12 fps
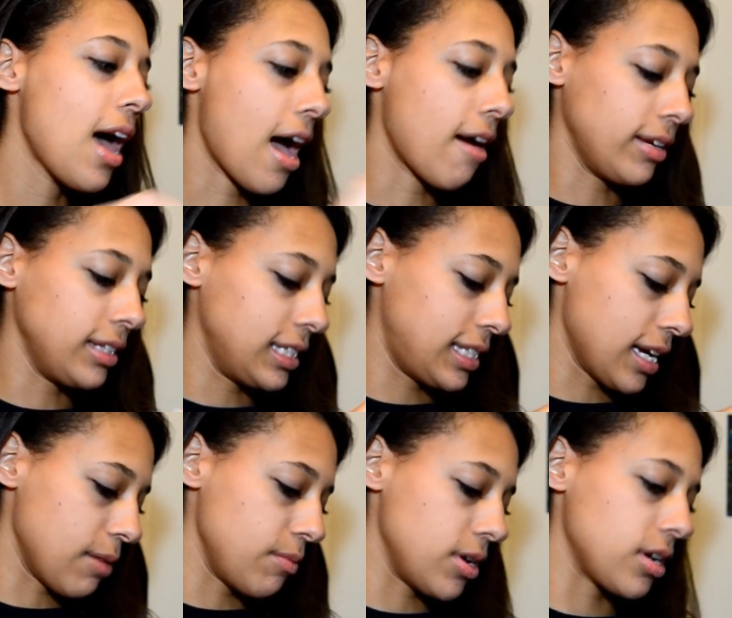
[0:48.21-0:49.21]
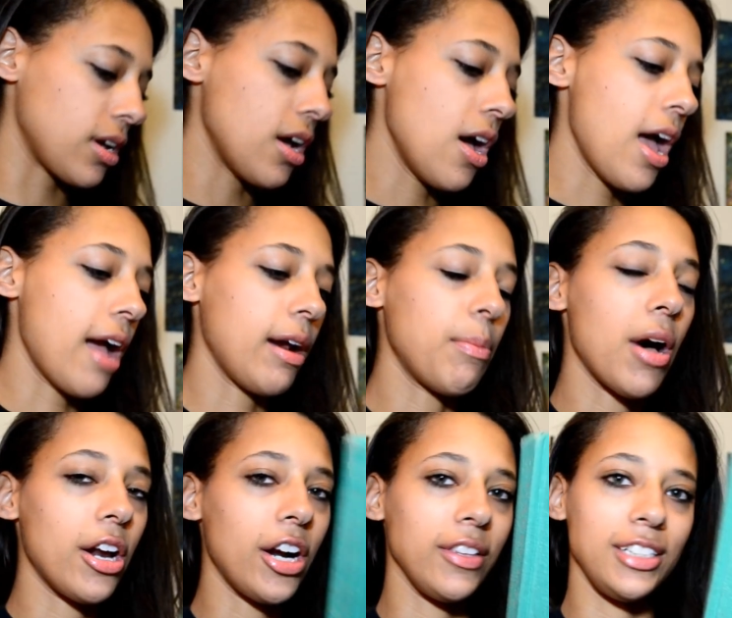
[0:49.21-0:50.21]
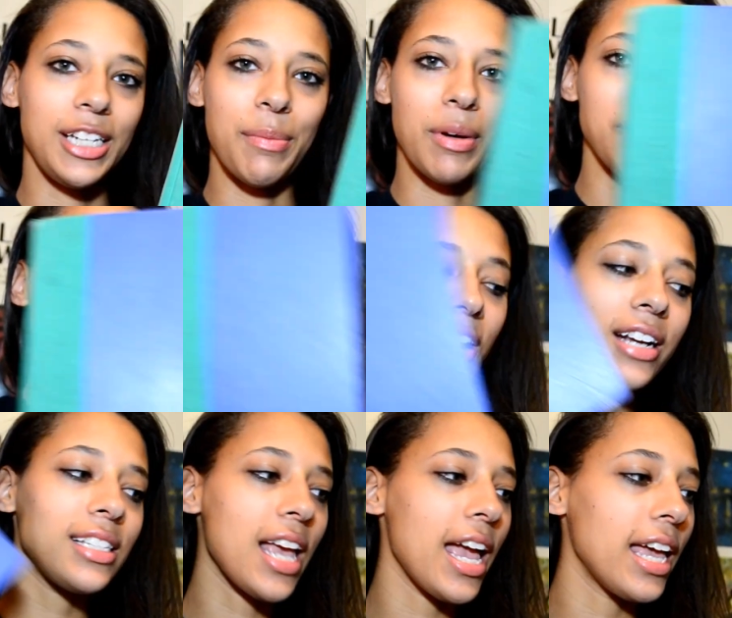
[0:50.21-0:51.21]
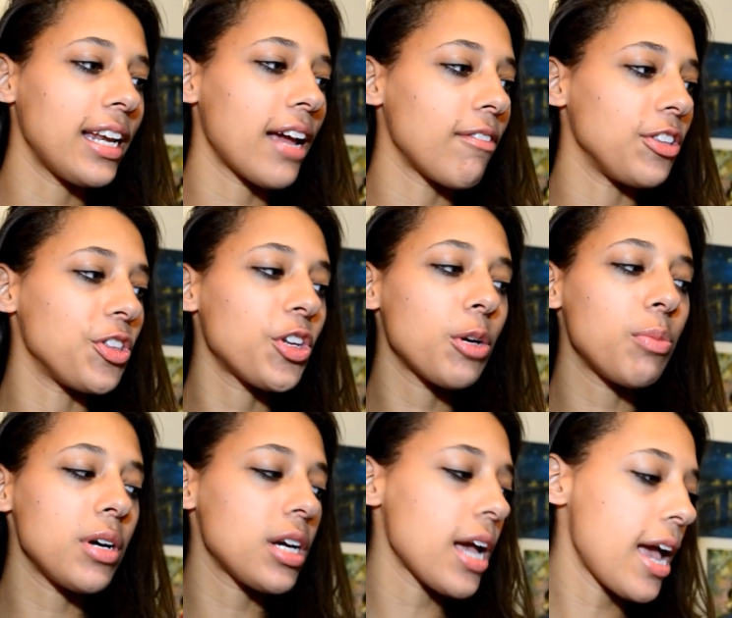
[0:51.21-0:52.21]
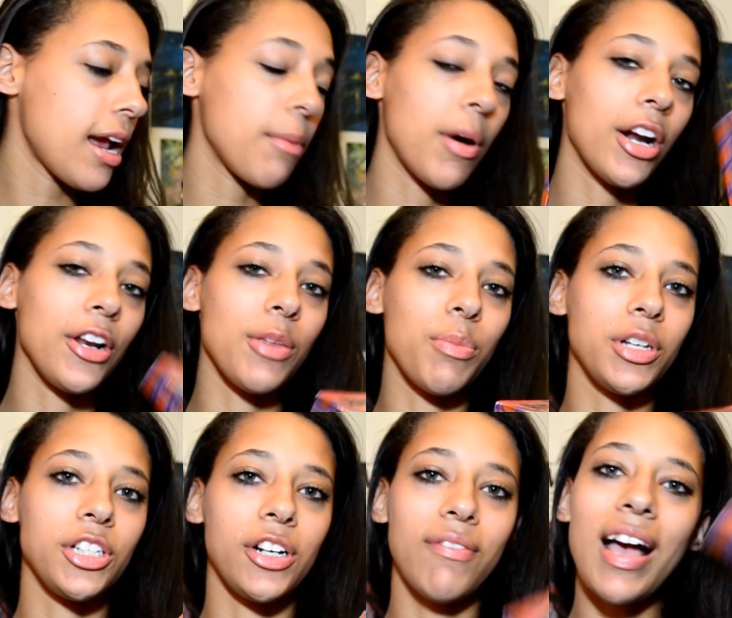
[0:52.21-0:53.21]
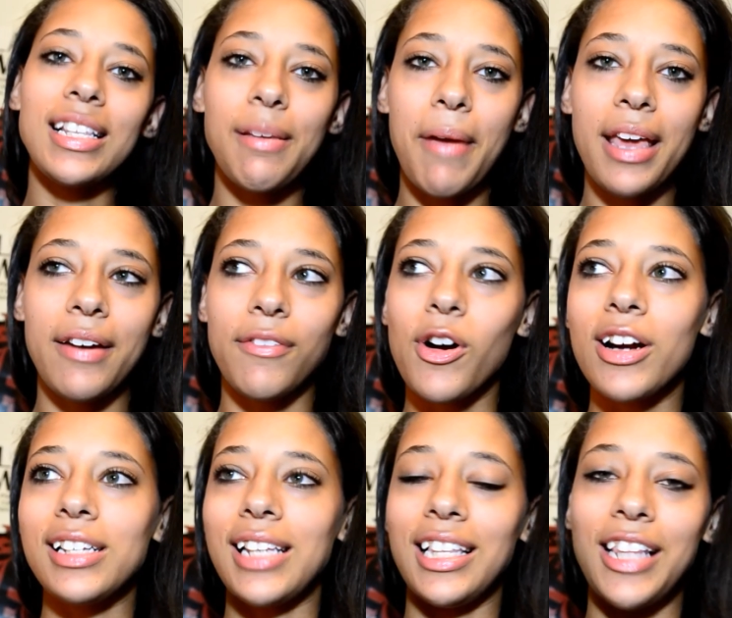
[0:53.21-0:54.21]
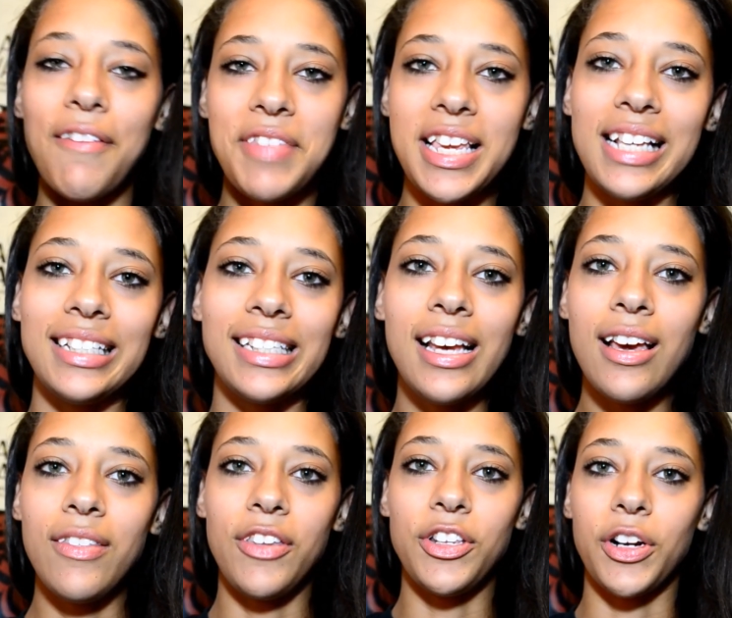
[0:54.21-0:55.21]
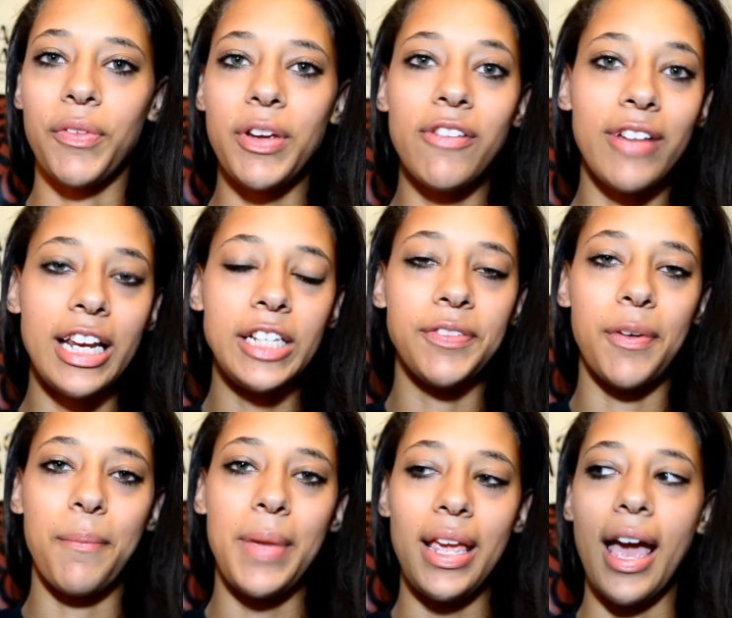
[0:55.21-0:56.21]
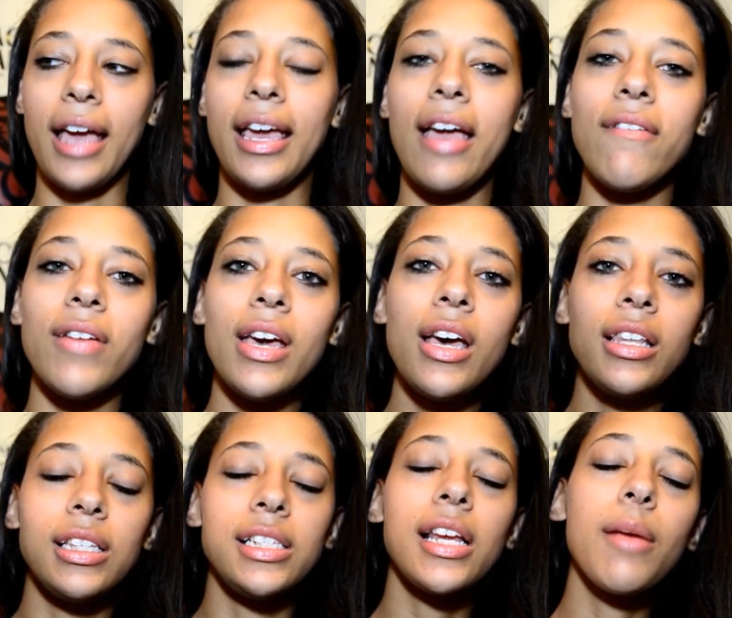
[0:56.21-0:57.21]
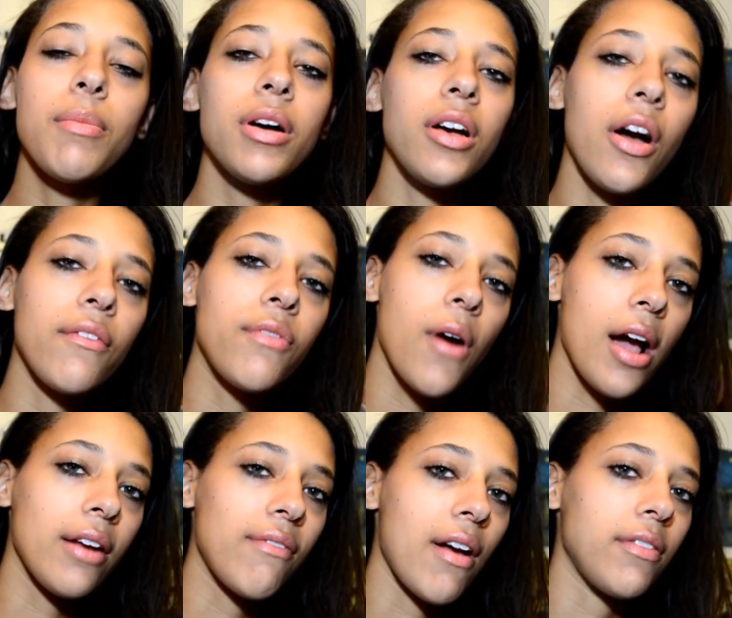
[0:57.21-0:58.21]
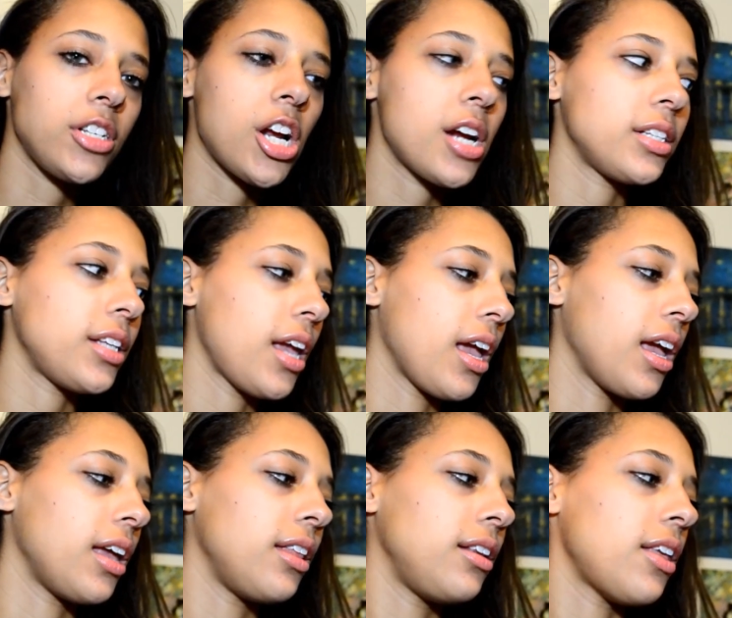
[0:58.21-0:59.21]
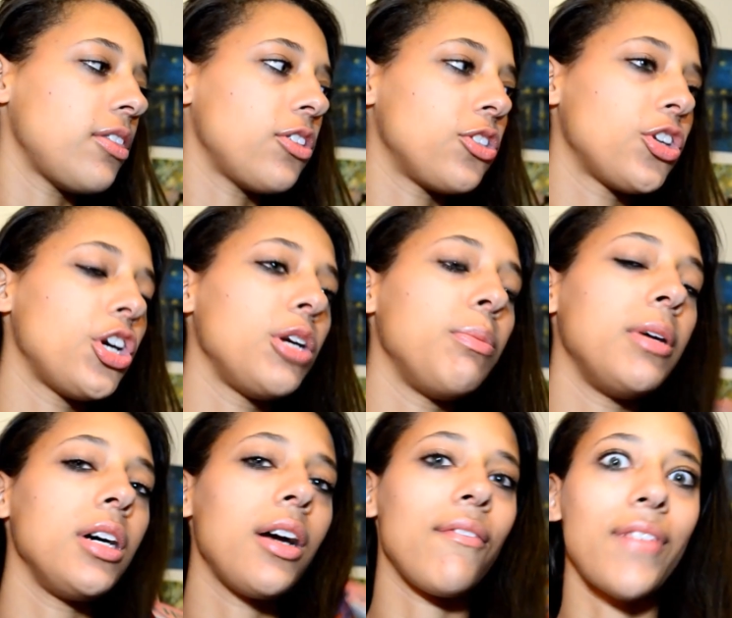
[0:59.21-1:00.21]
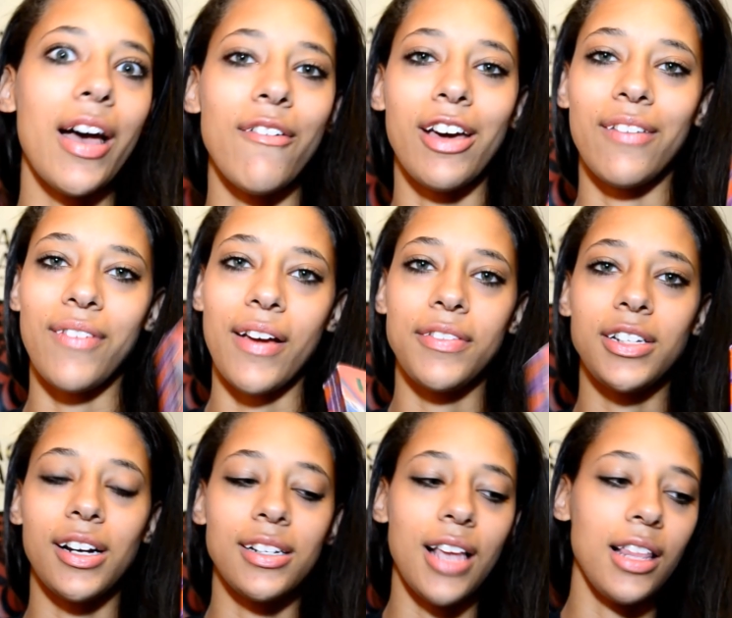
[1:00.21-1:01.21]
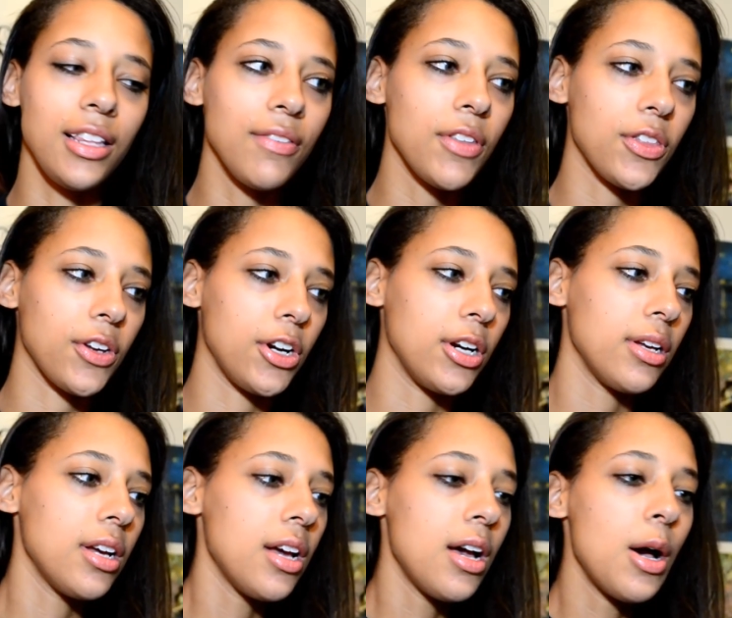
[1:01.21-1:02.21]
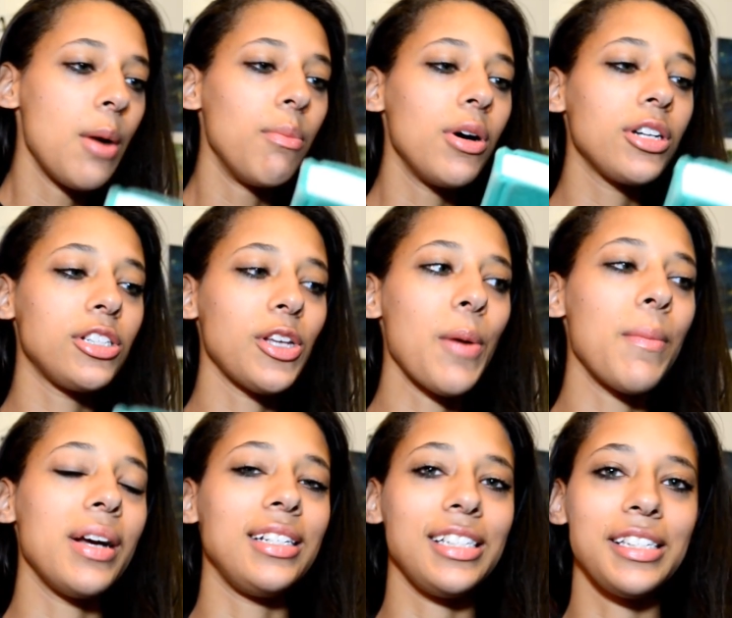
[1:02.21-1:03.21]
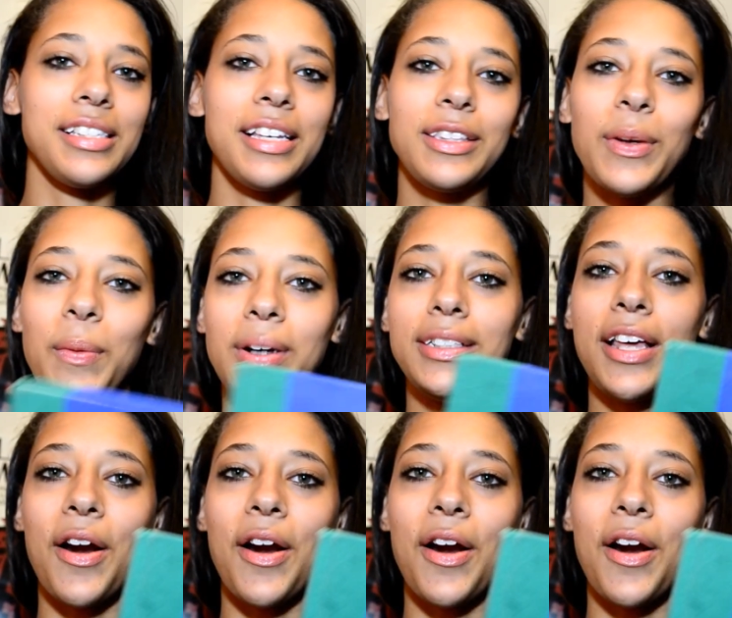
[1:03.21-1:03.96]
I read the second book Harry Potter and the Chamber of Secrets, and I read the third book, Harry Potter and the Prisoner of Azkaban. And of course, I love these. These are rereads for me. I gave the second book 4 out of 5 stars and the third book 5 out of 5 stars. I love the third book so much. This is like the one that